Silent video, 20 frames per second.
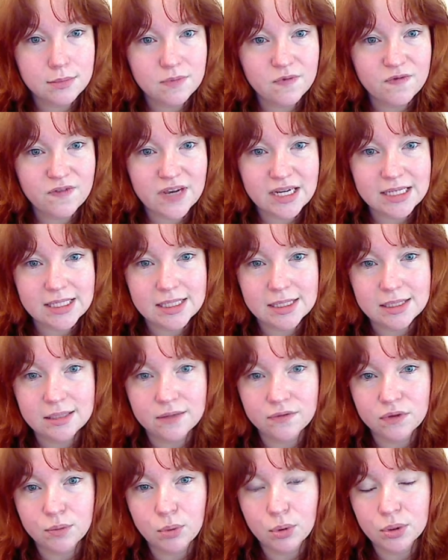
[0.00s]
faces of
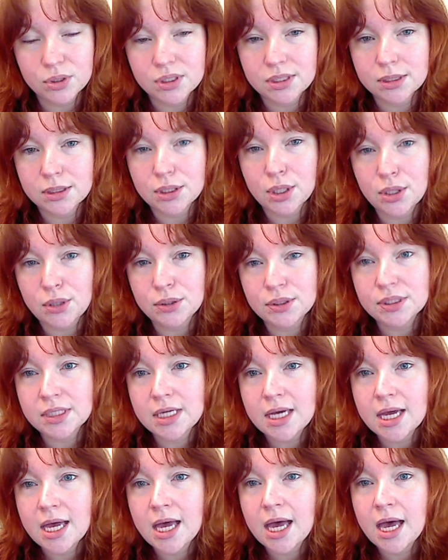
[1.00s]
the porcelain dolls.
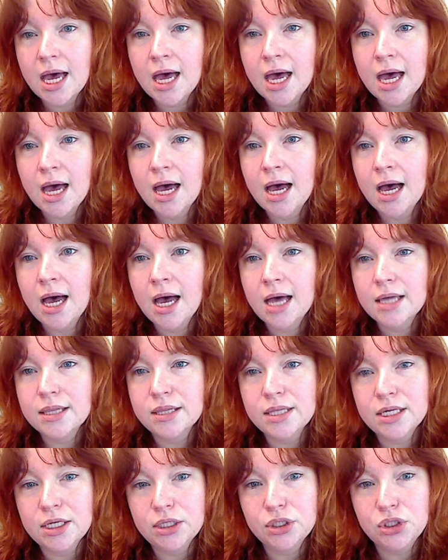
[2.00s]

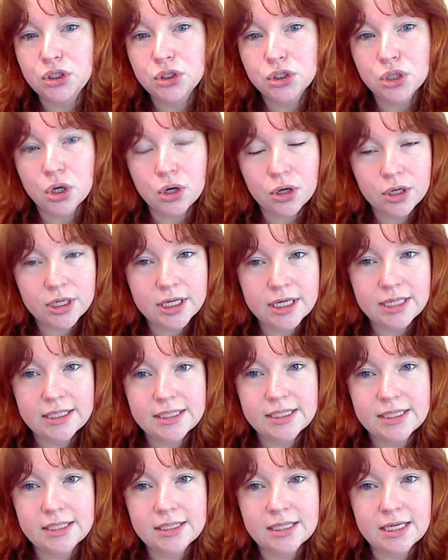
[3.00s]
The
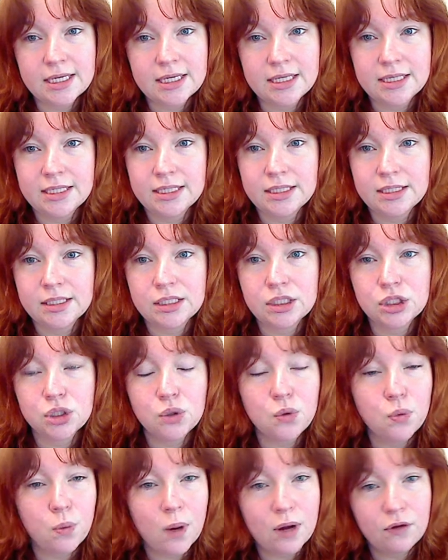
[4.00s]
darkest is
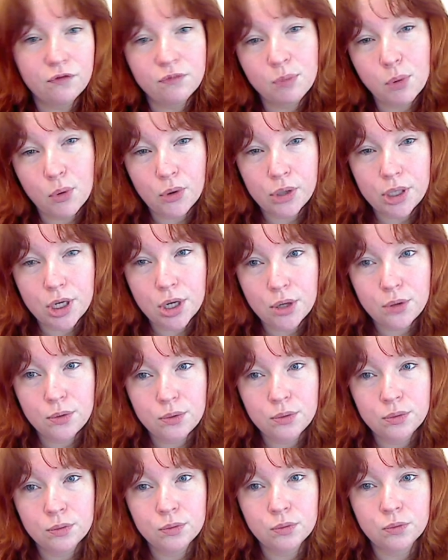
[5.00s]
12.0,
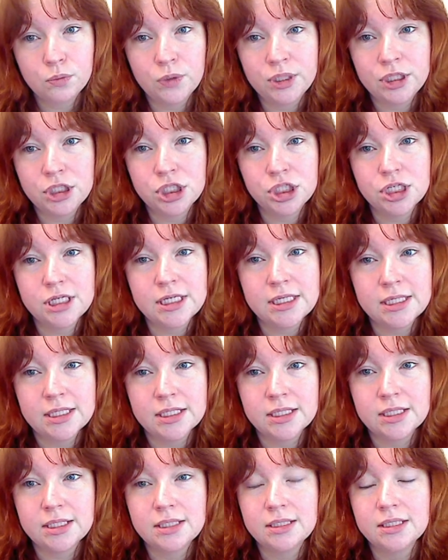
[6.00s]
which
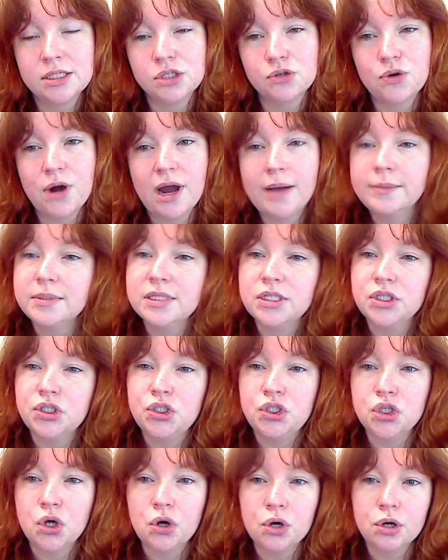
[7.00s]
is described as
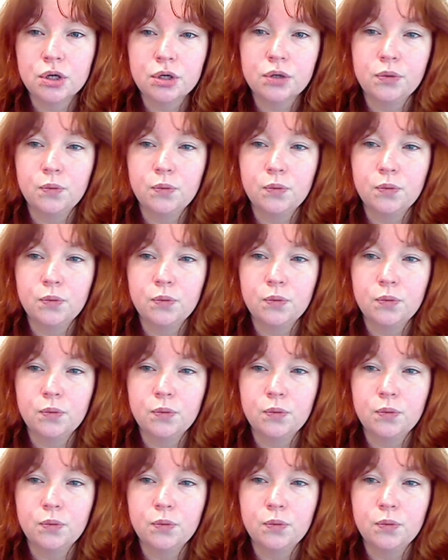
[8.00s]
dark